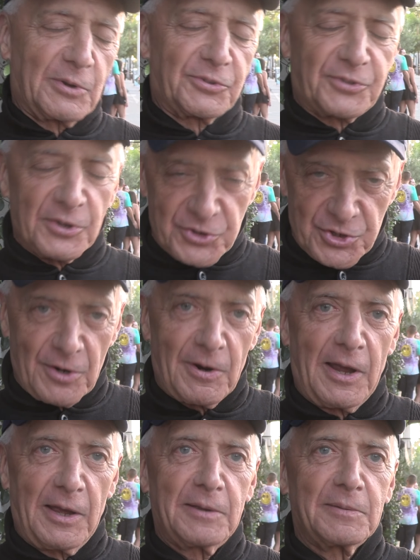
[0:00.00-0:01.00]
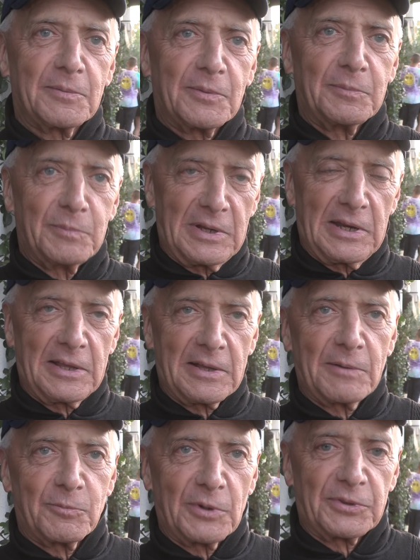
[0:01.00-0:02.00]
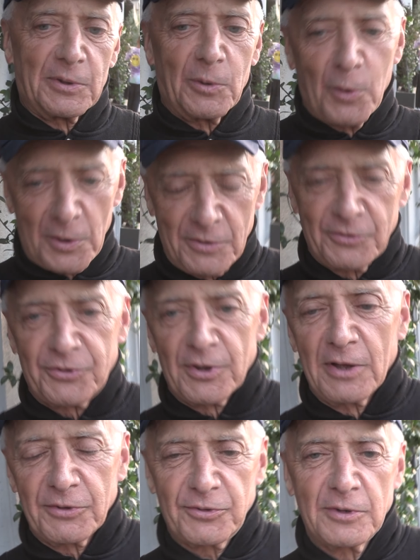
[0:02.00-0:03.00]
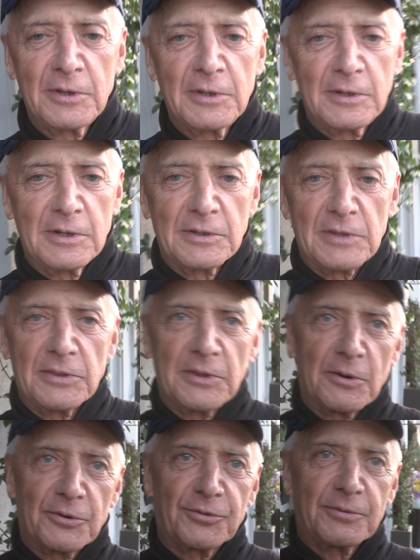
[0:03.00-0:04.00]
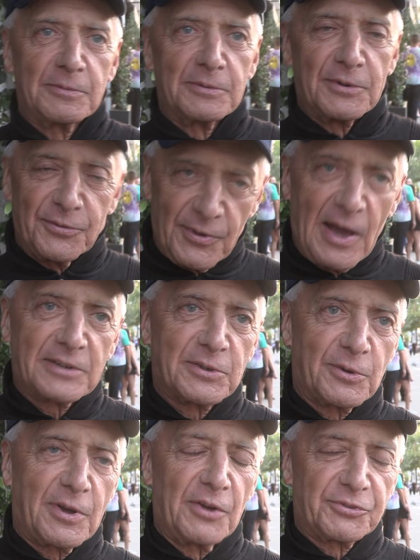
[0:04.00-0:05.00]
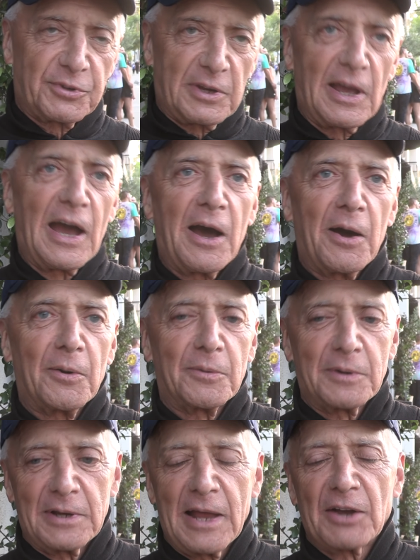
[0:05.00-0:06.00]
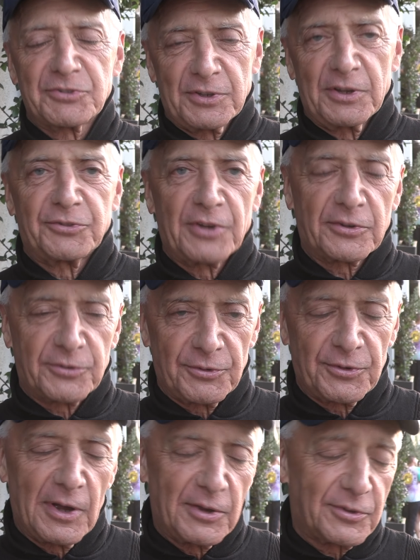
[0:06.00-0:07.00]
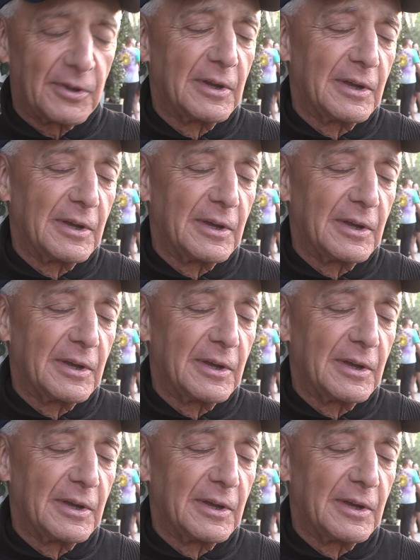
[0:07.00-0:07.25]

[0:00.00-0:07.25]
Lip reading: There's de jure, meaning what the order says, and then there's de facto custody, how it actually is exercised.